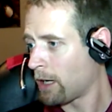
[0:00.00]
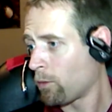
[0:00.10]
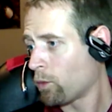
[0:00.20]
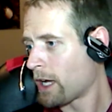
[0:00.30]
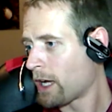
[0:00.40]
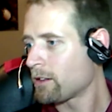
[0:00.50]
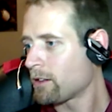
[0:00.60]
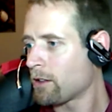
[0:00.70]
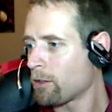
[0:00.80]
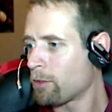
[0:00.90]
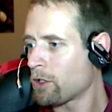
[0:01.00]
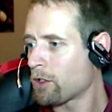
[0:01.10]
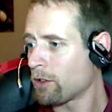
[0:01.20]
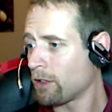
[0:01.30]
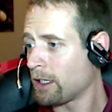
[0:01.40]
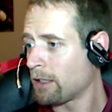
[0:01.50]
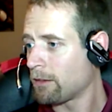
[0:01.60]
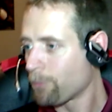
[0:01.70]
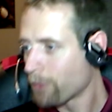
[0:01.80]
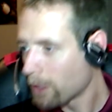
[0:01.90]
were not surreptitiously
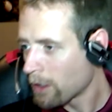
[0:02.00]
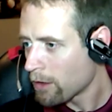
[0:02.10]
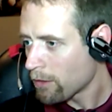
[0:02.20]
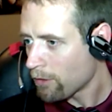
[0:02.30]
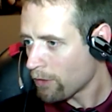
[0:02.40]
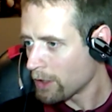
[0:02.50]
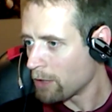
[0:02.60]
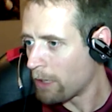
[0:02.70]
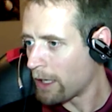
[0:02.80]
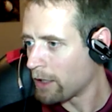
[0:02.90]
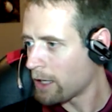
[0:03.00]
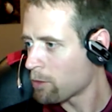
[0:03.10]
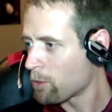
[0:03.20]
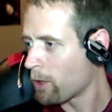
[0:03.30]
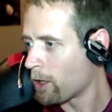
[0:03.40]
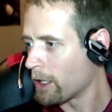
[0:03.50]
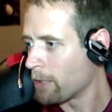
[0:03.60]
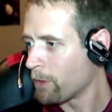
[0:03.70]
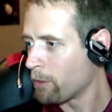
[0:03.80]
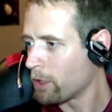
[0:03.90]
funded by a Labor Party,